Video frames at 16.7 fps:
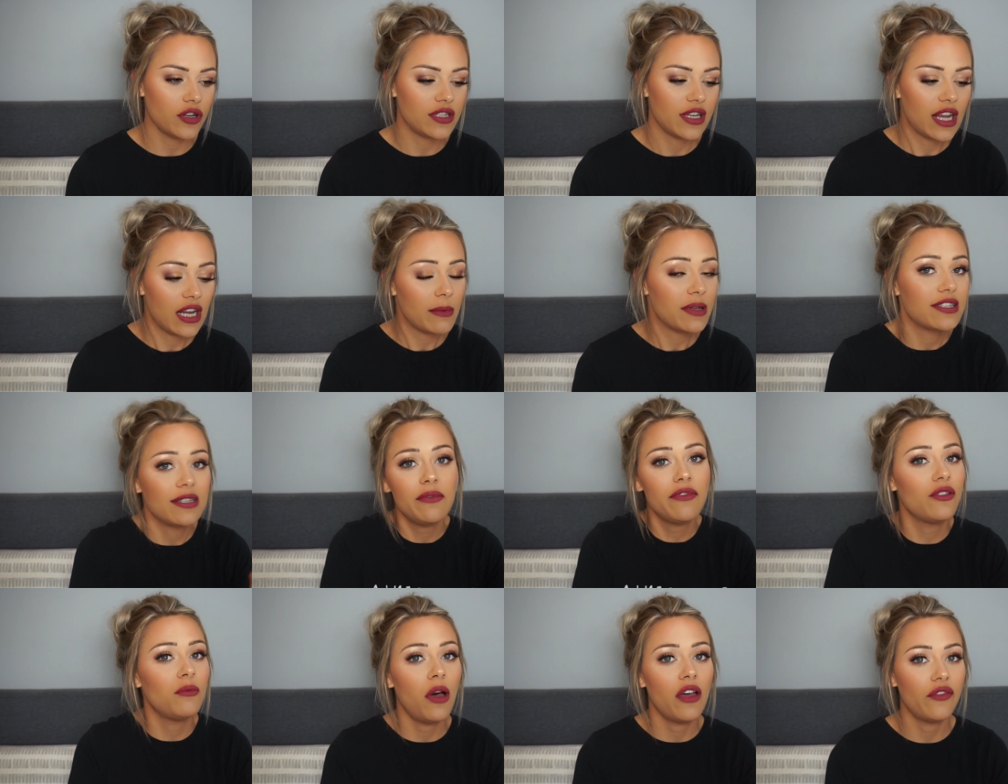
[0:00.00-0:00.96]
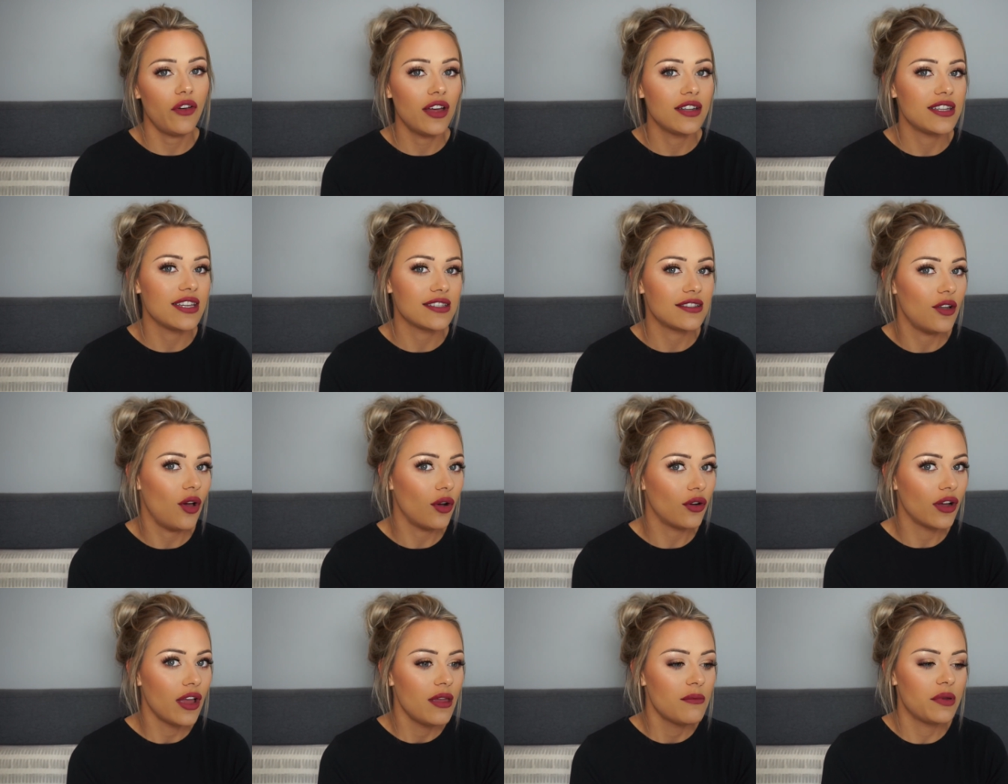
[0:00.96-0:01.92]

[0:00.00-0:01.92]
routine. I mean, some of you might find this long,